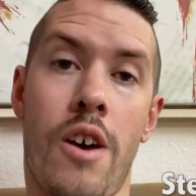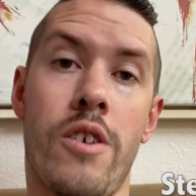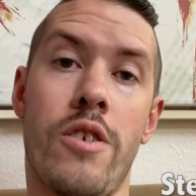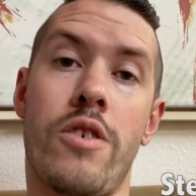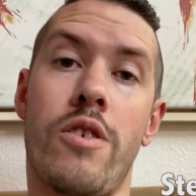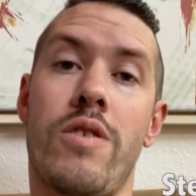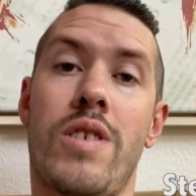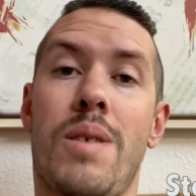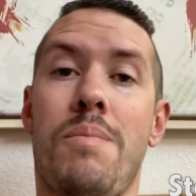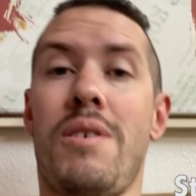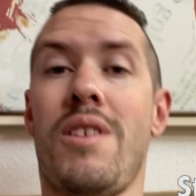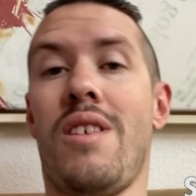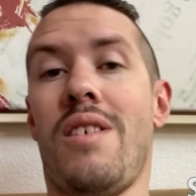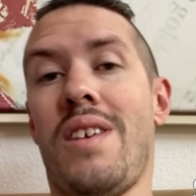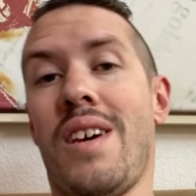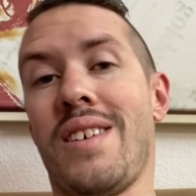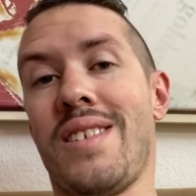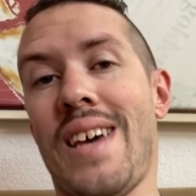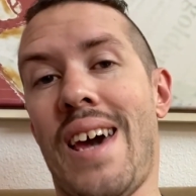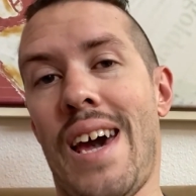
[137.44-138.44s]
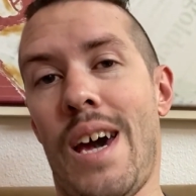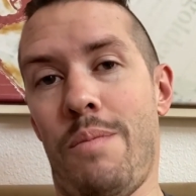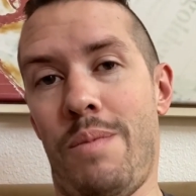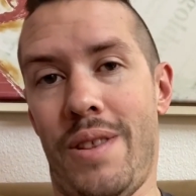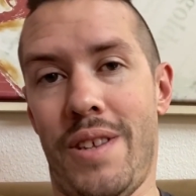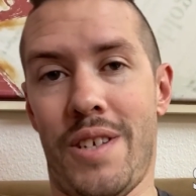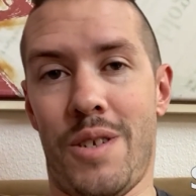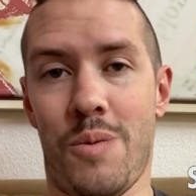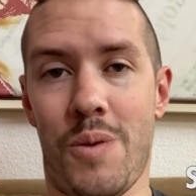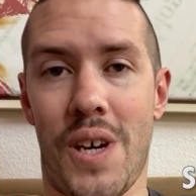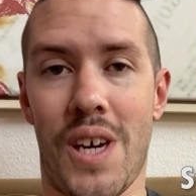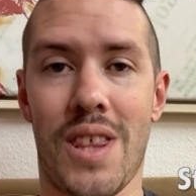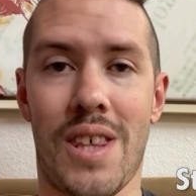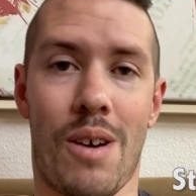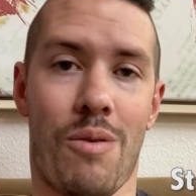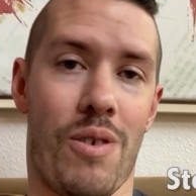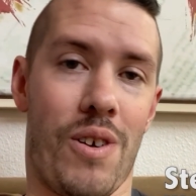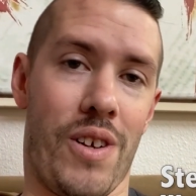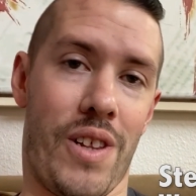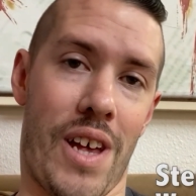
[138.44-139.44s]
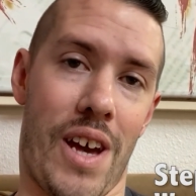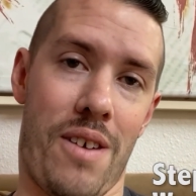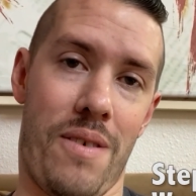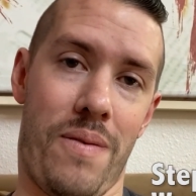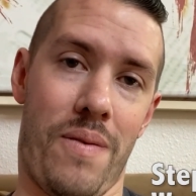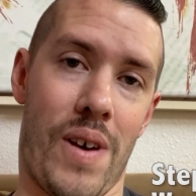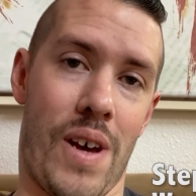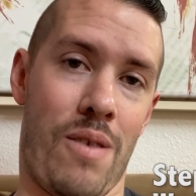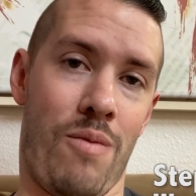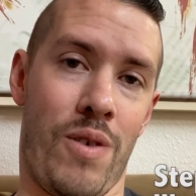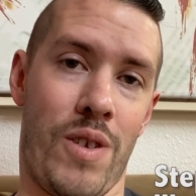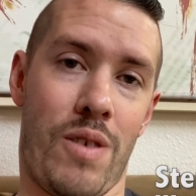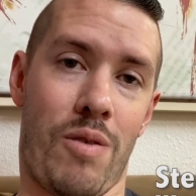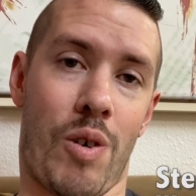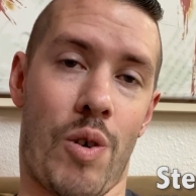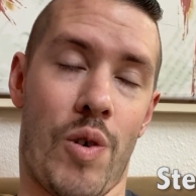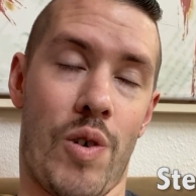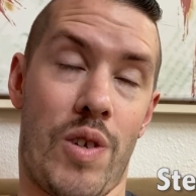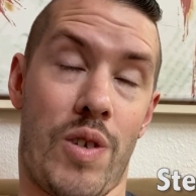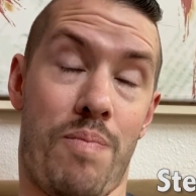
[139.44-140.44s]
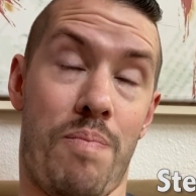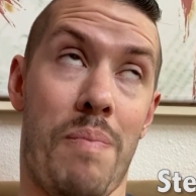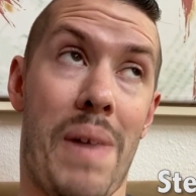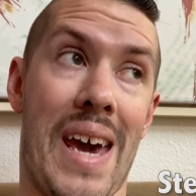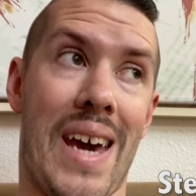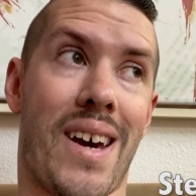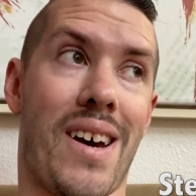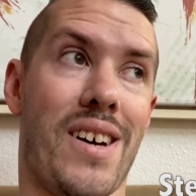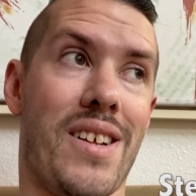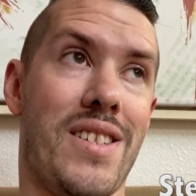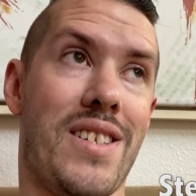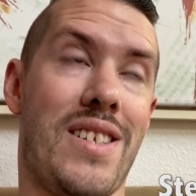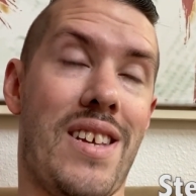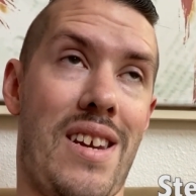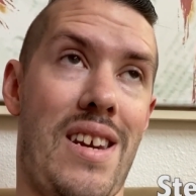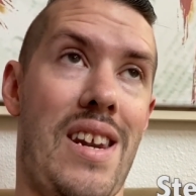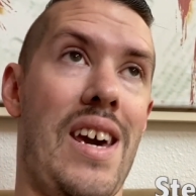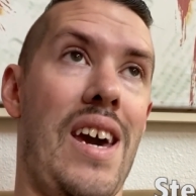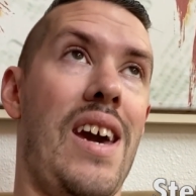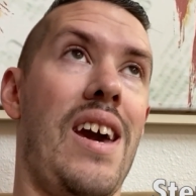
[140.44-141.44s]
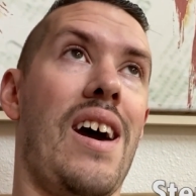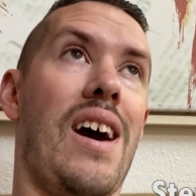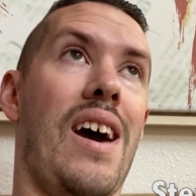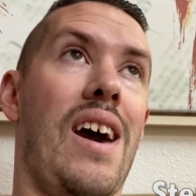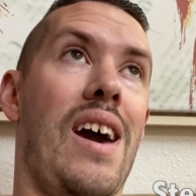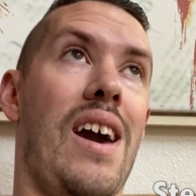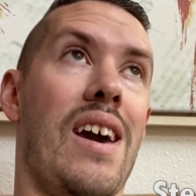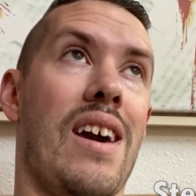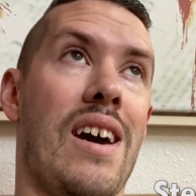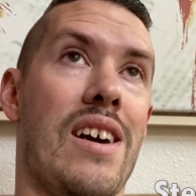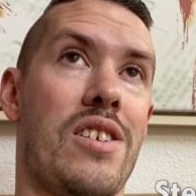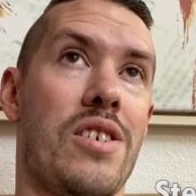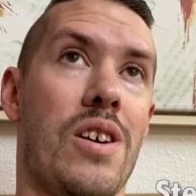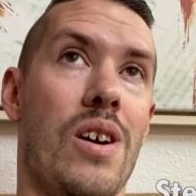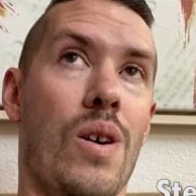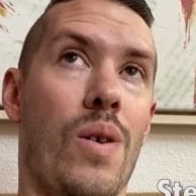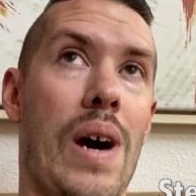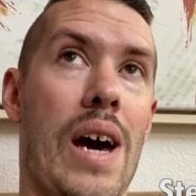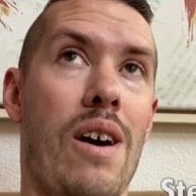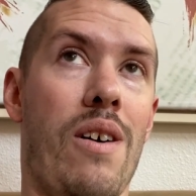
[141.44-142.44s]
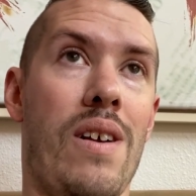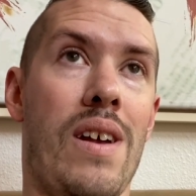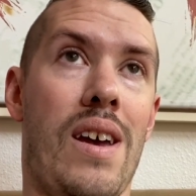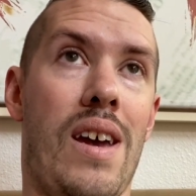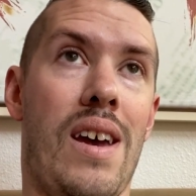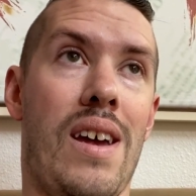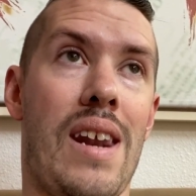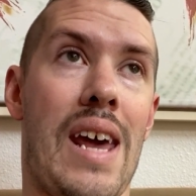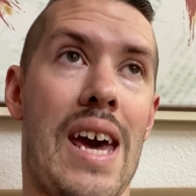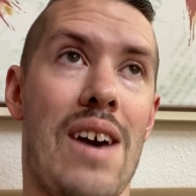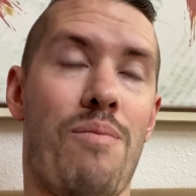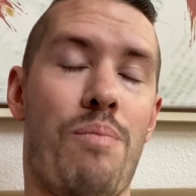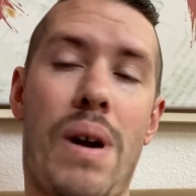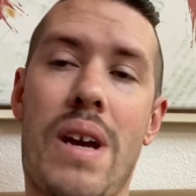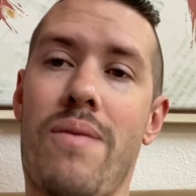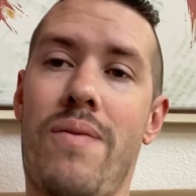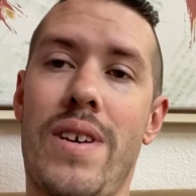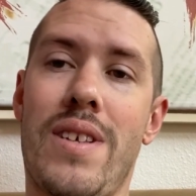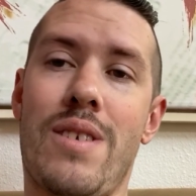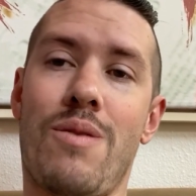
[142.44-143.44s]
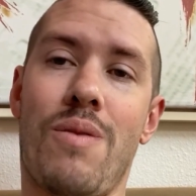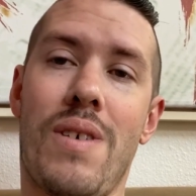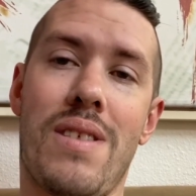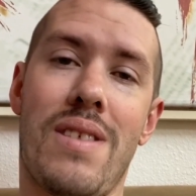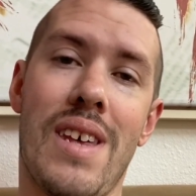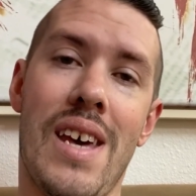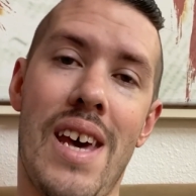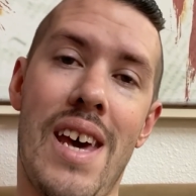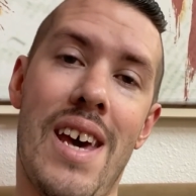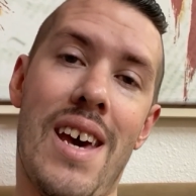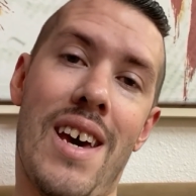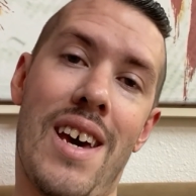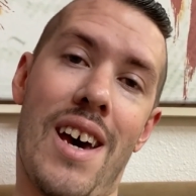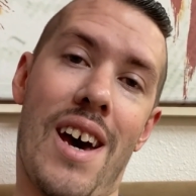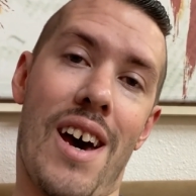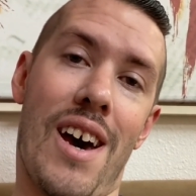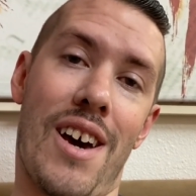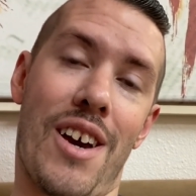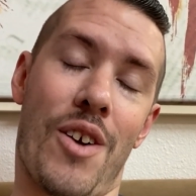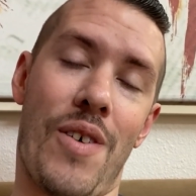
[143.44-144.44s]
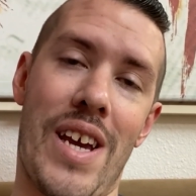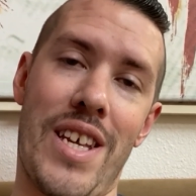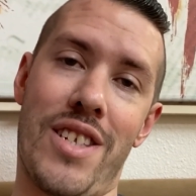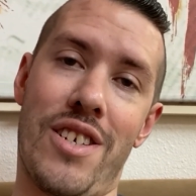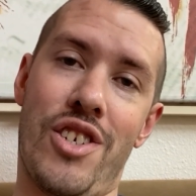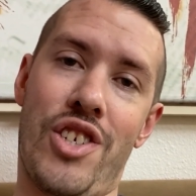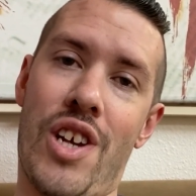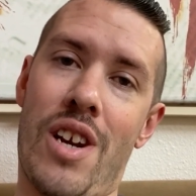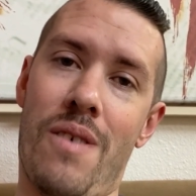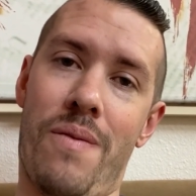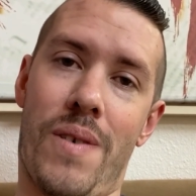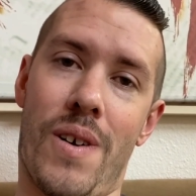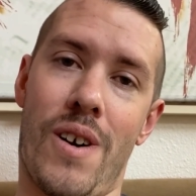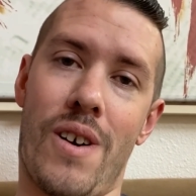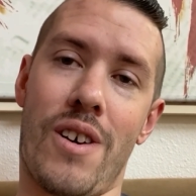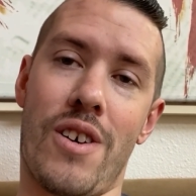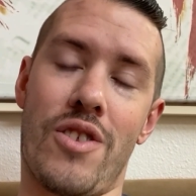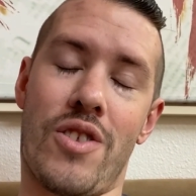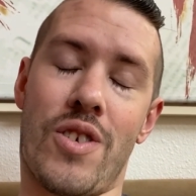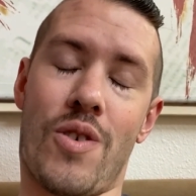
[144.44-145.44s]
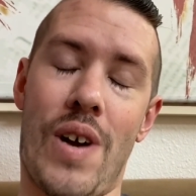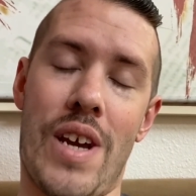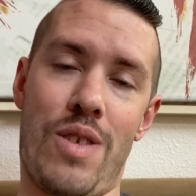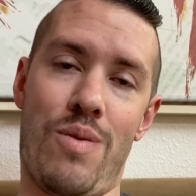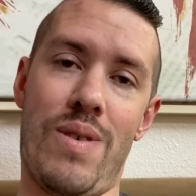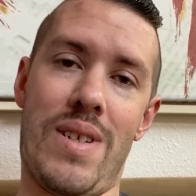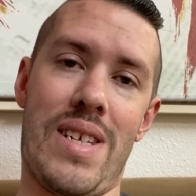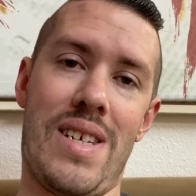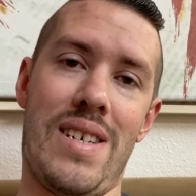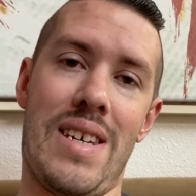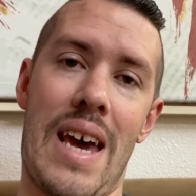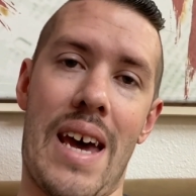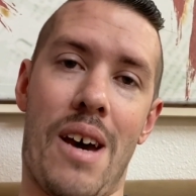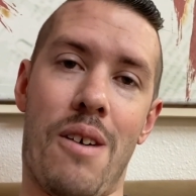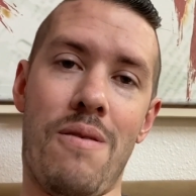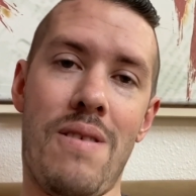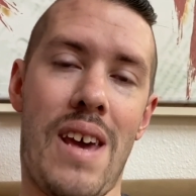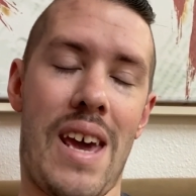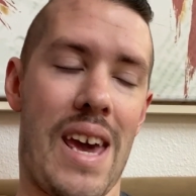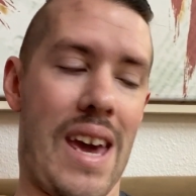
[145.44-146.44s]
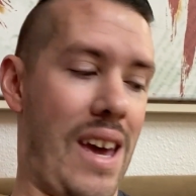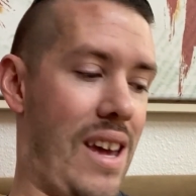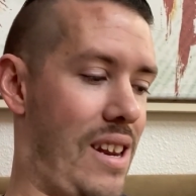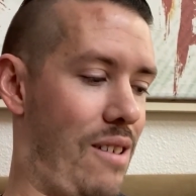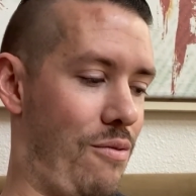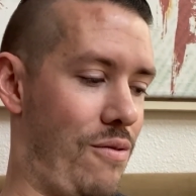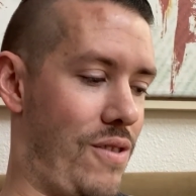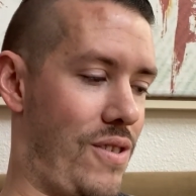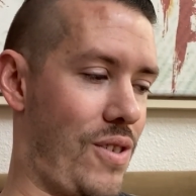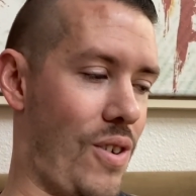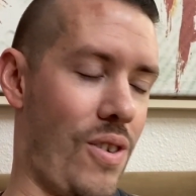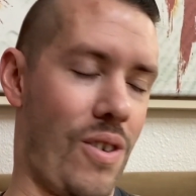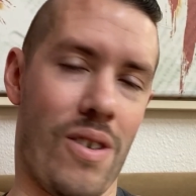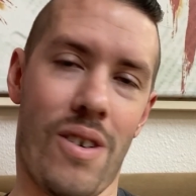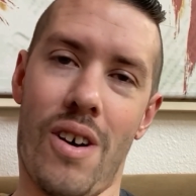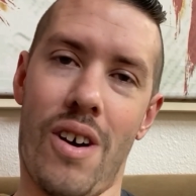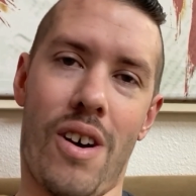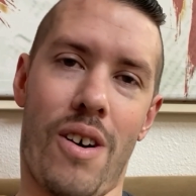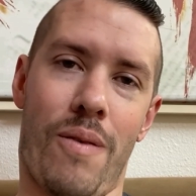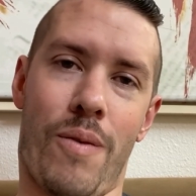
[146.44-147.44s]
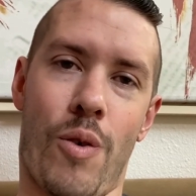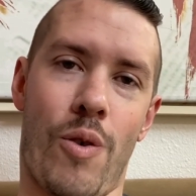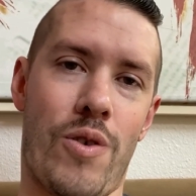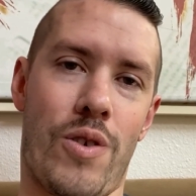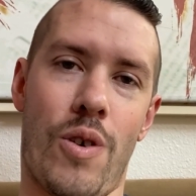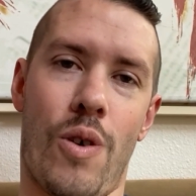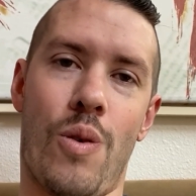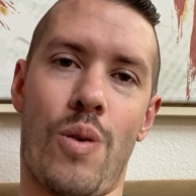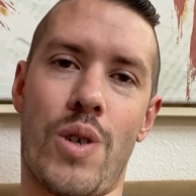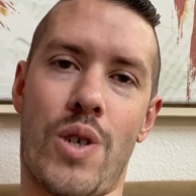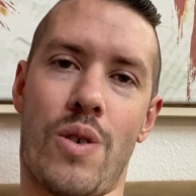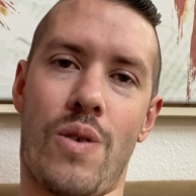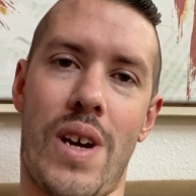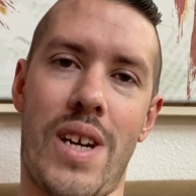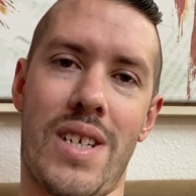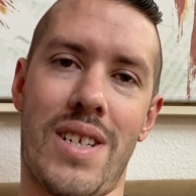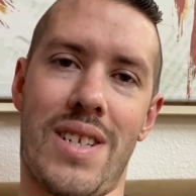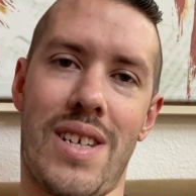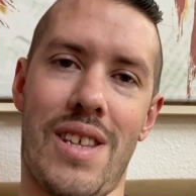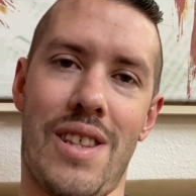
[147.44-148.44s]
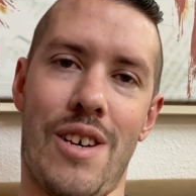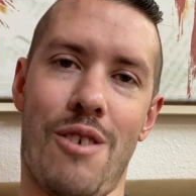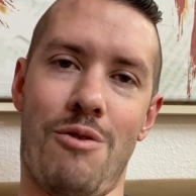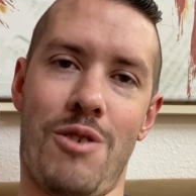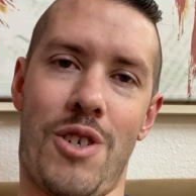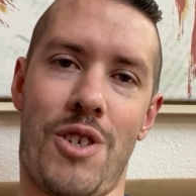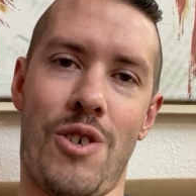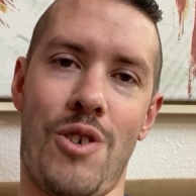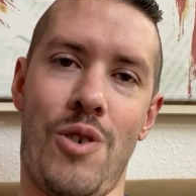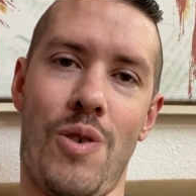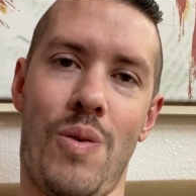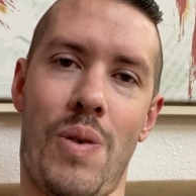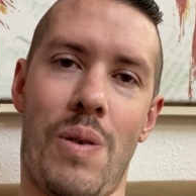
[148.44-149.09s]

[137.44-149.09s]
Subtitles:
So some of the things that happened this week that were a lot of fun was, of course, back on Sunday, I got to go out and have breakfast with Grace and Jennifer because Grace was in town, and it was, of course, always great to see those two.